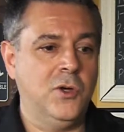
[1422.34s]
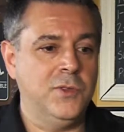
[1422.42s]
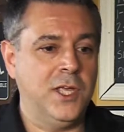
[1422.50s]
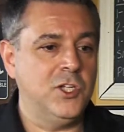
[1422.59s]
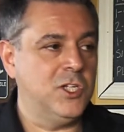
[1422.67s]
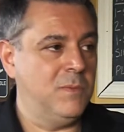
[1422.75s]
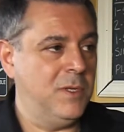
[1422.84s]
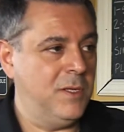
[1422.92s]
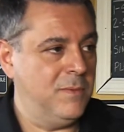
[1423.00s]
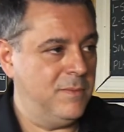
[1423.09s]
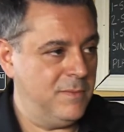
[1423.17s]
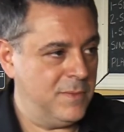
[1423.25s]
they
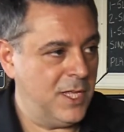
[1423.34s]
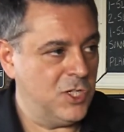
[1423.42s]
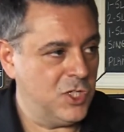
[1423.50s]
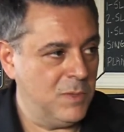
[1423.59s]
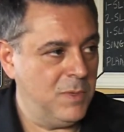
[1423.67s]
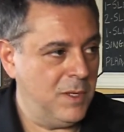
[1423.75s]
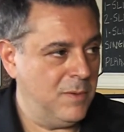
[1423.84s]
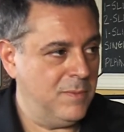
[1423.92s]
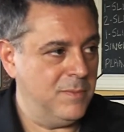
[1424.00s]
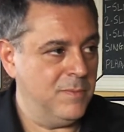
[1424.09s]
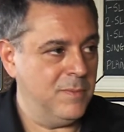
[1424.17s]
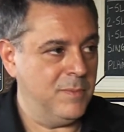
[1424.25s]
should be
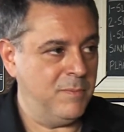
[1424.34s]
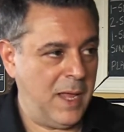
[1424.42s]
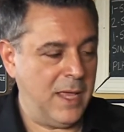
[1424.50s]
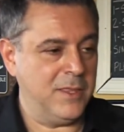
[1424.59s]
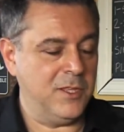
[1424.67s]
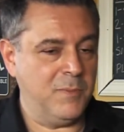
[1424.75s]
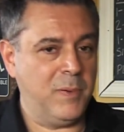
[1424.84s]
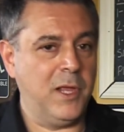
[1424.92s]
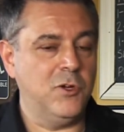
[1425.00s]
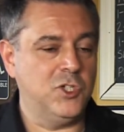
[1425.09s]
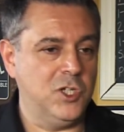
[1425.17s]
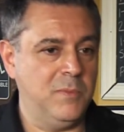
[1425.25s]
banned. The
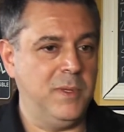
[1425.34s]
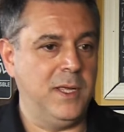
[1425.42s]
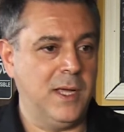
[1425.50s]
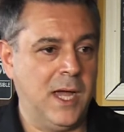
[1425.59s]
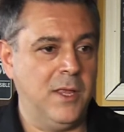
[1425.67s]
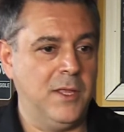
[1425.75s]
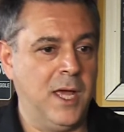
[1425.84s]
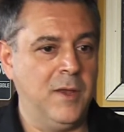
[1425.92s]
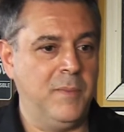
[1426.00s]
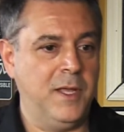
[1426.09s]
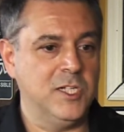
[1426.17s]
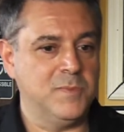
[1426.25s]
players should be out
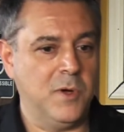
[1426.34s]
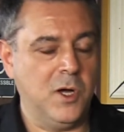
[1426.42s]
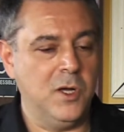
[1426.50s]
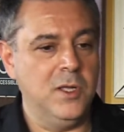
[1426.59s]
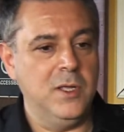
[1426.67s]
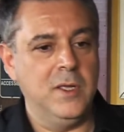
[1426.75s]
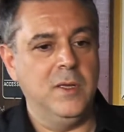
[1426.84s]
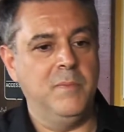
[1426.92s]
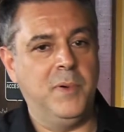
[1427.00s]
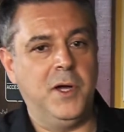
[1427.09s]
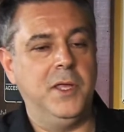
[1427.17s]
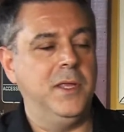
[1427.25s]
of baseball,
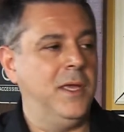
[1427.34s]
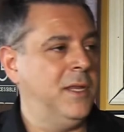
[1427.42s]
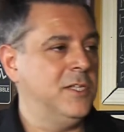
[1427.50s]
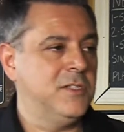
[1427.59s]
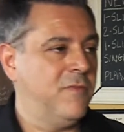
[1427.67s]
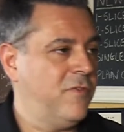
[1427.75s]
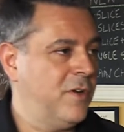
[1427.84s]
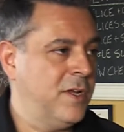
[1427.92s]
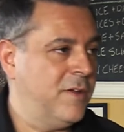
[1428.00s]
but it isn't for me.